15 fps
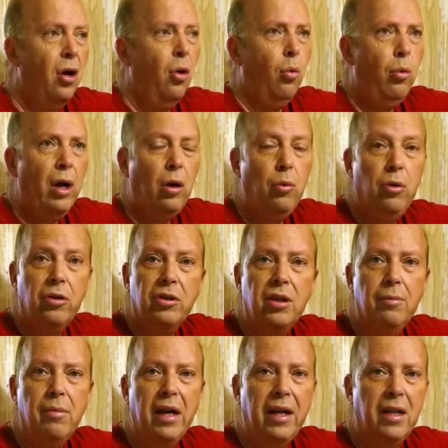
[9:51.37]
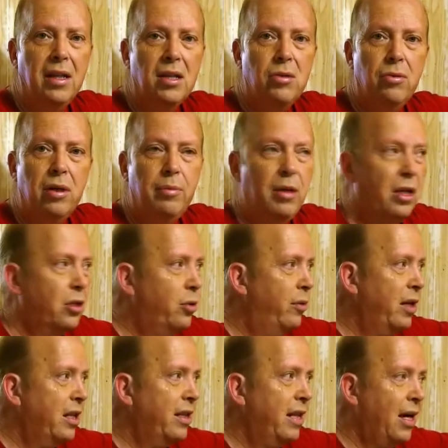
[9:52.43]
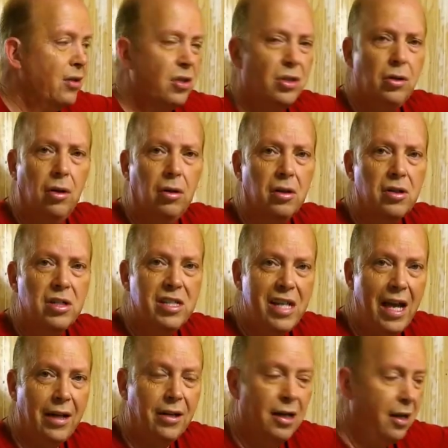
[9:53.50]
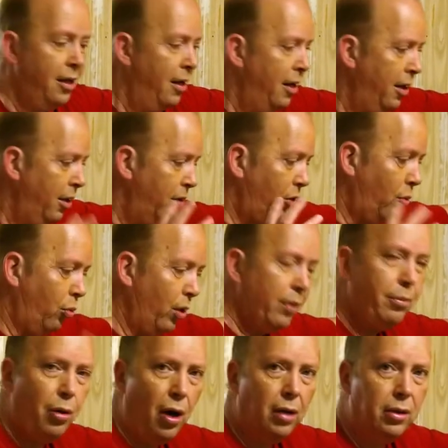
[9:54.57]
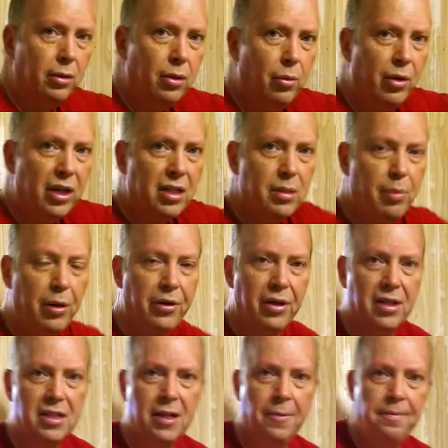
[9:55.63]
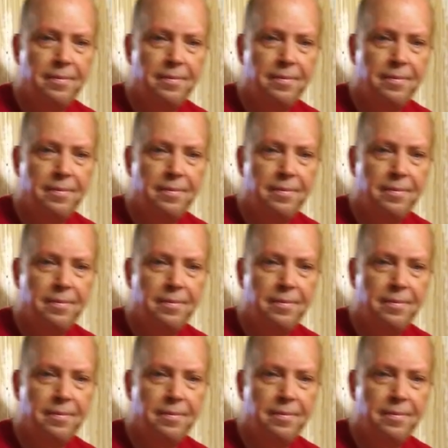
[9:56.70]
well worth the money. This would have been a $20,000 set. The one problem that we experienced